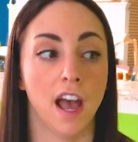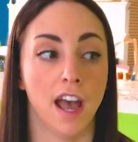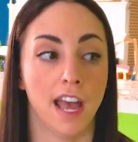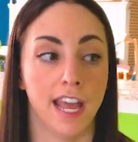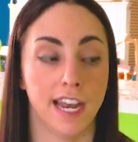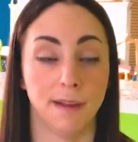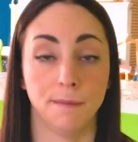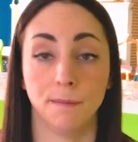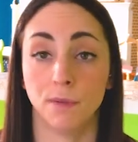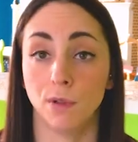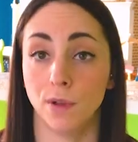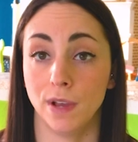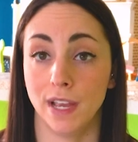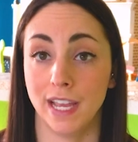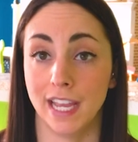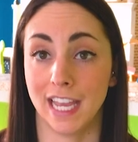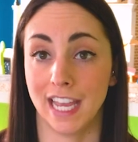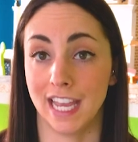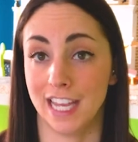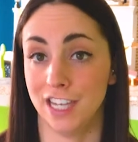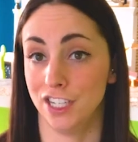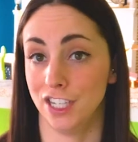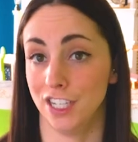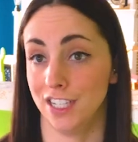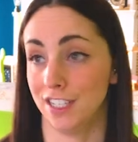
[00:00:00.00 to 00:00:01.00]
An employee
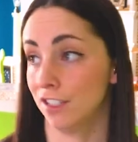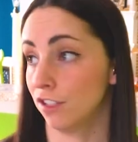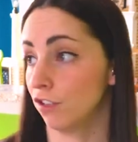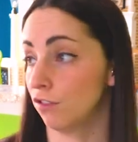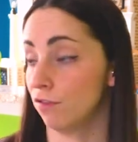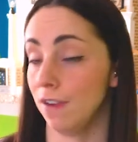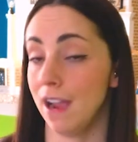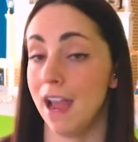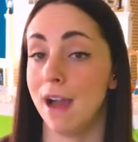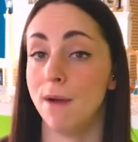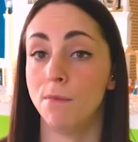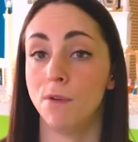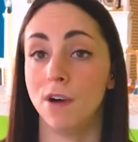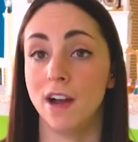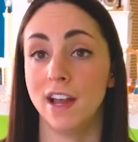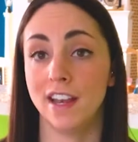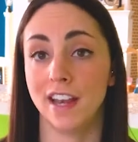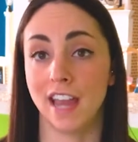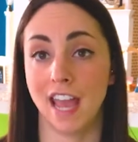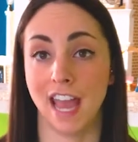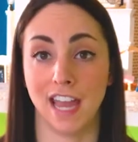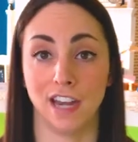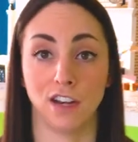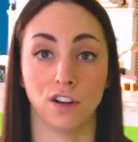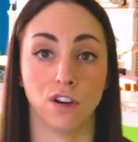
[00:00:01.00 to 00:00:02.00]
can just grab
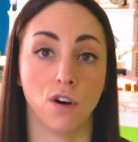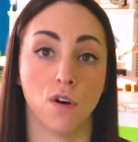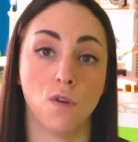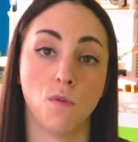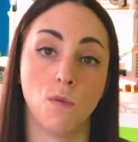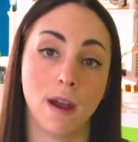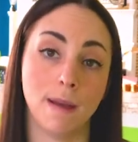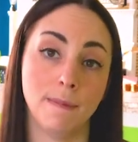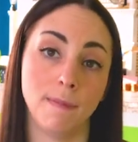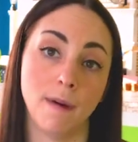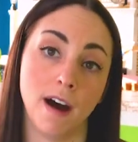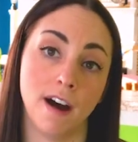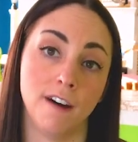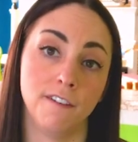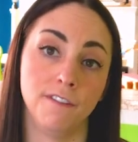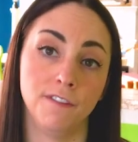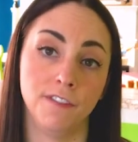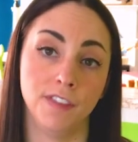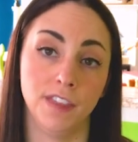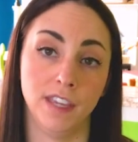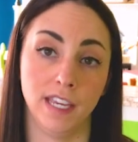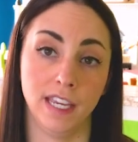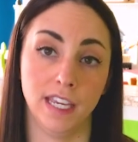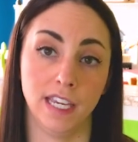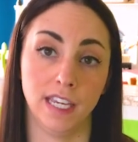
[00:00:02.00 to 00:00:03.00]
one and go wipe
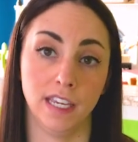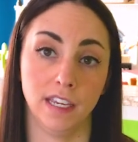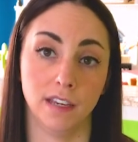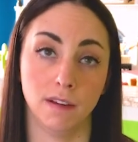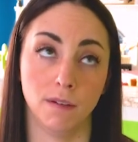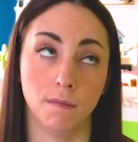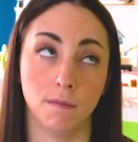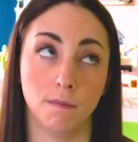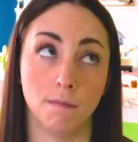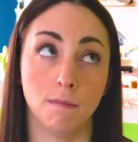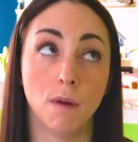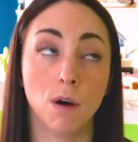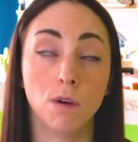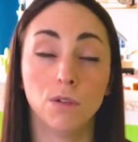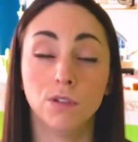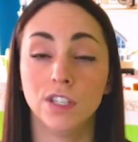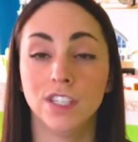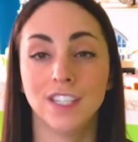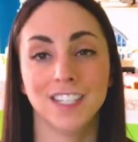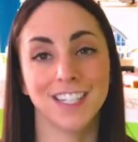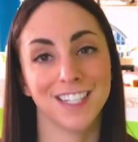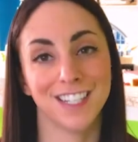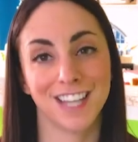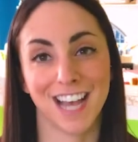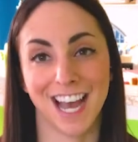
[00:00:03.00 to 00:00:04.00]
off the
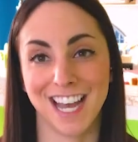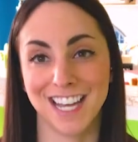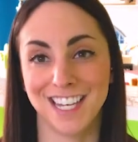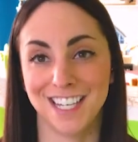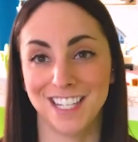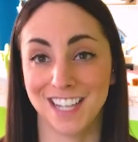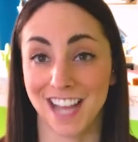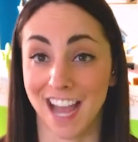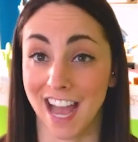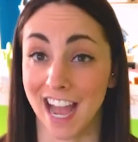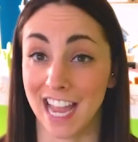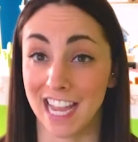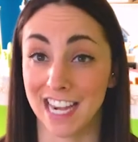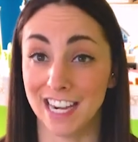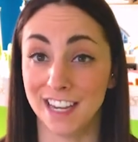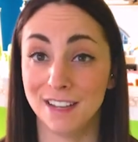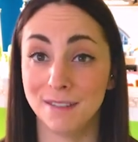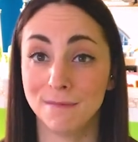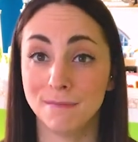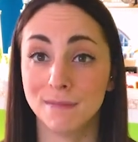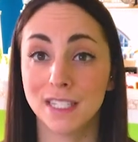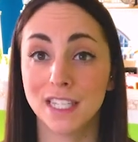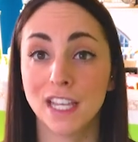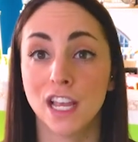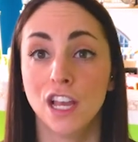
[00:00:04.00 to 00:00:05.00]
most touched
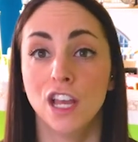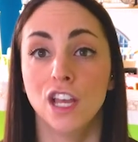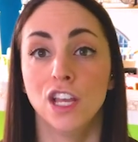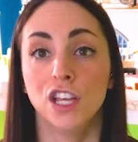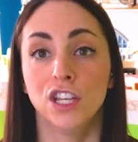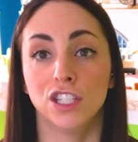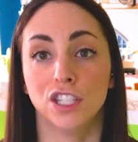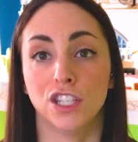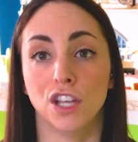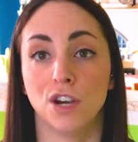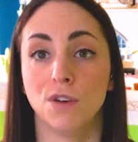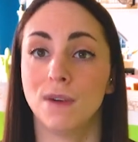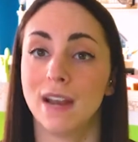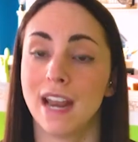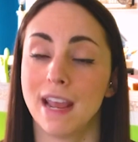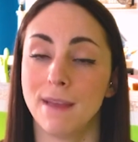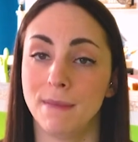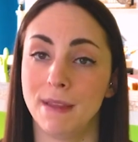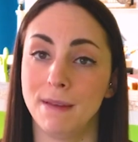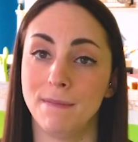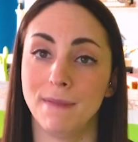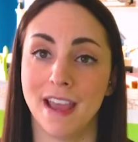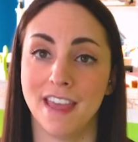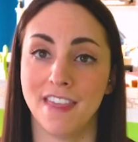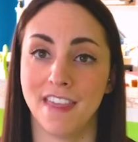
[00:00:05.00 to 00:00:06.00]
items. So what I
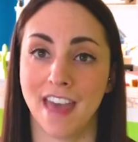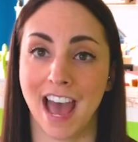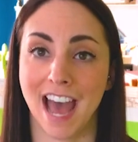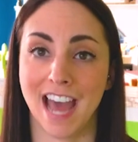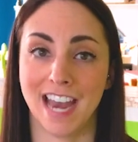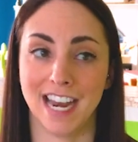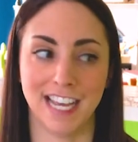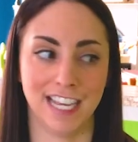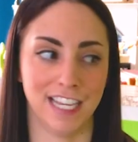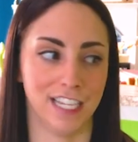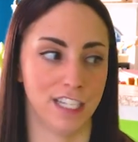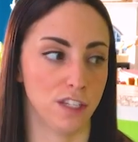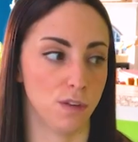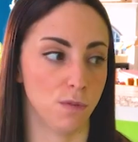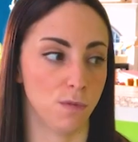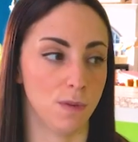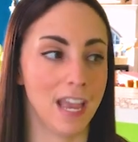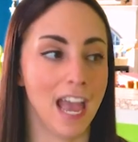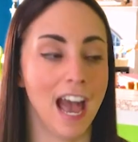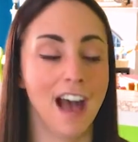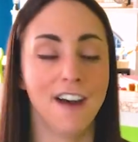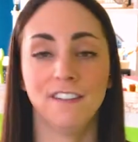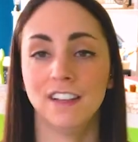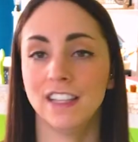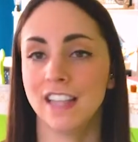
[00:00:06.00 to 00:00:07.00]
mean by that is
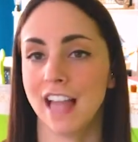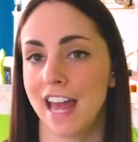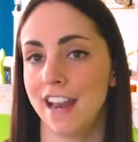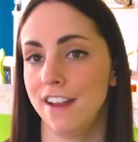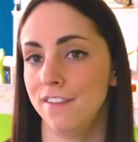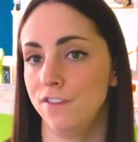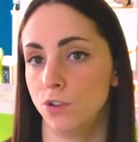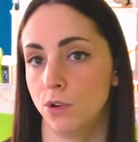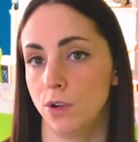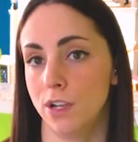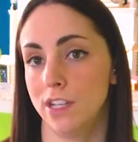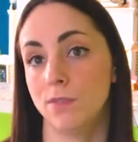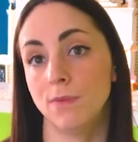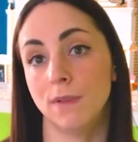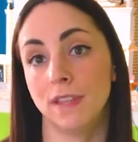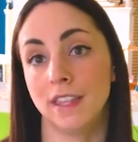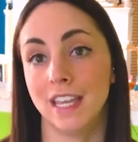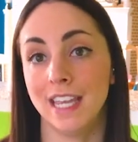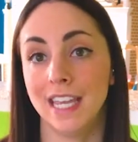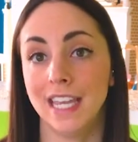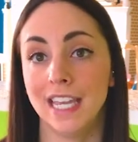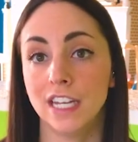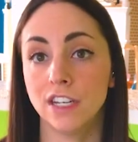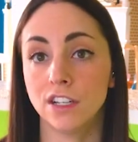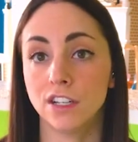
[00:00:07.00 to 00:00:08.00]
we have a lot of toys with
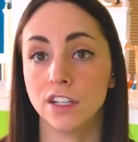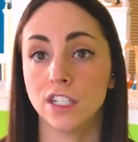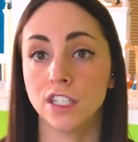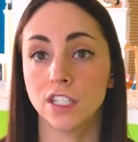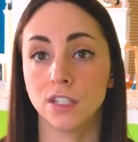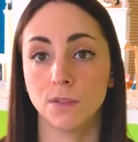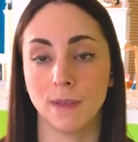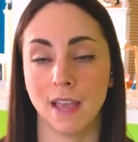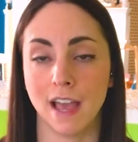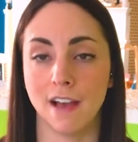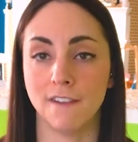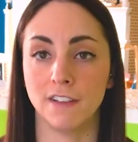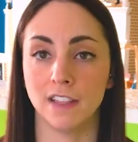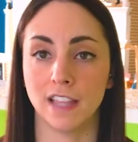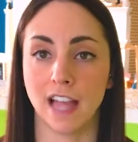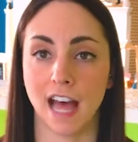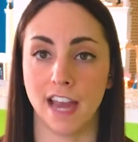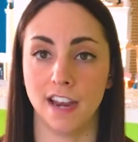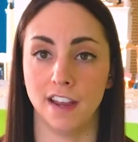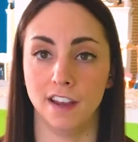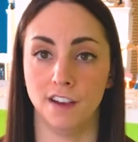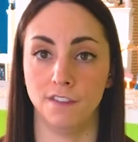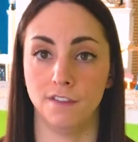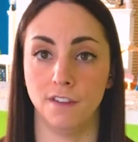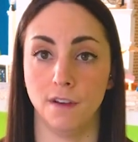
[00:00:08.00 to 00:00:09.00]
handles, we have a
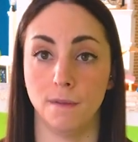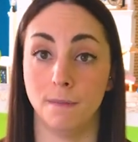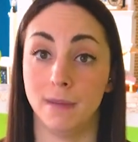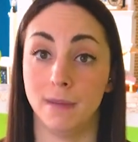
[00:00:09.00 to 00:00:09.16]
lot of